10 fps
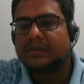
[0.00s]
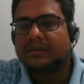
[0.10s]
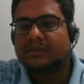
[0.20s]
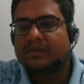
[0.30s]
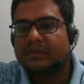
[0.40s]

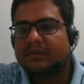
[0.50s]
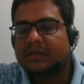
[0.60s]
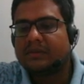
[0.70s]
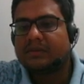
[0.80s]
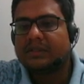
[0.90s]
So then we
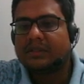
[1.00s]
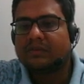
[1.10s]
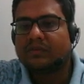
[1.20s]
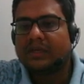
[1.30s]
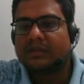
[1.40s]
can say that
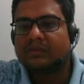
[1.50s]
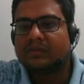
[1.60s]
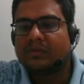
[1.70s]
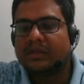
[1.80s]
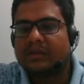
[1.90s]
y
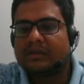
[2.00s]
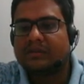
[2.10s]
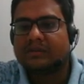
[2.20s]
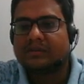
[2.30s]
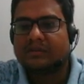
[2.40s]
square,
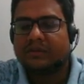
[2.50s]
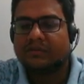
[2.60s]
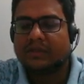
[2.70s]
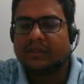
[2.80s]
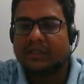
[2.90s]
if we
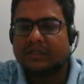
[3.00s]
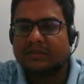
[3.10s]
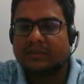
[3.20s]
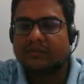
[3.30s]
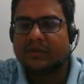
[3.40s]
take the
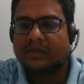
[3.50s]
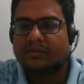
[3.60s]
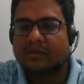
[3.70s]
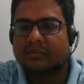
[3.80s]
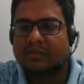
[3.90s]
LCM, y
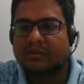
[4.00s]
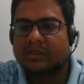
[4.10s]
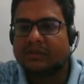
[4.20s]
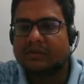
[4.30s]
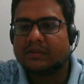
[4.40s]
square plus
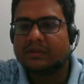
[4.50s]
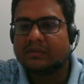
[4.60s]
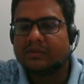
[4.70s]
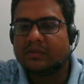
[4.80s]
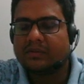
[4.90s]
81, that is
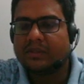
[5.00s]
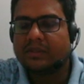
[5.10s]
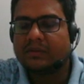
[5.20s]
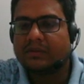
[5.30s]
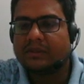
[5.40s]
equal to
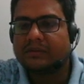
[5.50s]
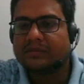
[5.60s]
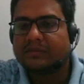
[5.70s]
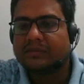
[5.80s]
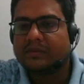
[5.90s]
30y,
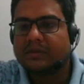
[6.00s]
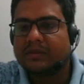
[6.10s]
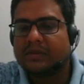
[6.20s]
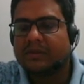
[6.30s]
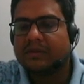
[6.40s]

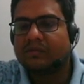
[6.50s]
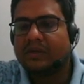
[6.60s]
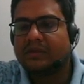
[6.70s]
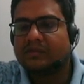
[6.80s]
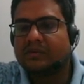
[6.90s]
and
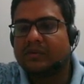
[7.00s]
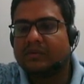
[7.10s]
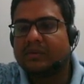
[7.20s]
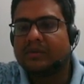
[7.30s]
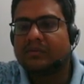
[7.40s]
y should not
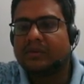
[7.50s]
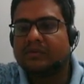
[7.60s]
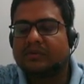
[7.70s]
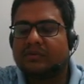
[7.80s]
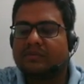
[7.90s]
be equal to
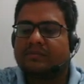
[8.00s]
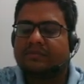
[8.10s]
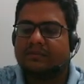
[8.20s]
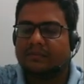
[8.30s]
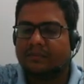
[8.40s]
0
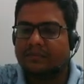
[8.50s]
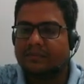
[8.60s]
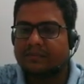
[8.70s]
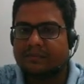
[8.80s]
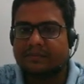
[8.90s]

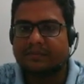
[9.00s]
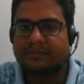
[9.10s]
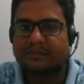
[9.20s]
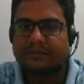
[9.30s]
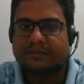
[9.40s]

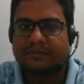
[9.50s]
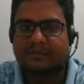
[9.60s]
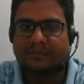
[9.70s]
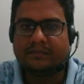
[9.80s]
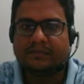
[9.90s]

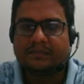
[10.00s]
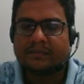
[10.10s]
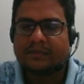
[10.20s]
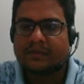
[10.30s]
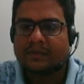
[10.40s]

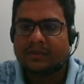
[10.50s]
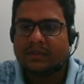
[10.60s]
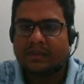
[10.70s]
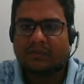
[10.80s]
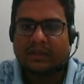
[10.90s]

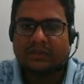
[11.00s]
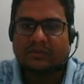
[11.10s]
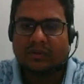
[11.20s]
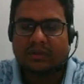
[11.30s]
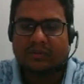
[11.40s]
and y is
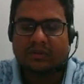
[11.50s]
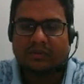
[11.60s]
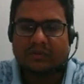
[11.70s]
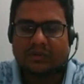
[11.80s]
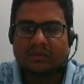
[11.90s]
not equal to
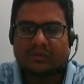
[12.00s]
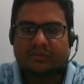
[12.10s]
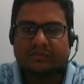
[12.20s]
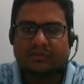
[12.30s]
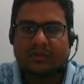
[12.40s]
0
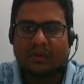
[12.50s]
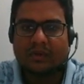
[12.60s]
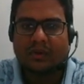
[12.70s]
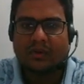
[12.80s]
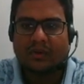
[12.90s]

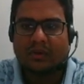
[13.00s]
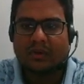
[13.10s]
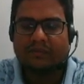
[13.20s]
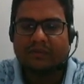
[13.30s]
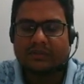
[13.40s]

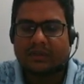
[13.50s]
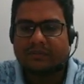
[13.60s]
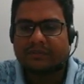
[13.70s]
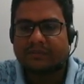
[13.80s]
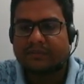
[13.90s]
obviously.
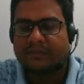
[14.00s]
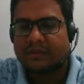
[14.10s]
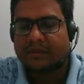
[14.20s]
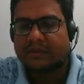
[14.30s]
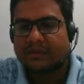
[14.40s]

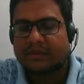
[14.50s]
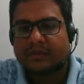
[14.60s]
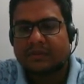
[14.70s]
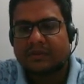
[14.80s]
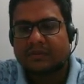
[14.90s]

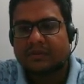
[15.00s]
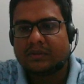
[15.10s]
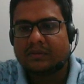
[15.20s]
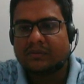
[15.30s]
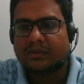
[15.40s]
So
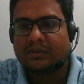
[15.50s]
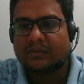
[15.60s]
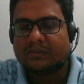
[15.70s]
therefore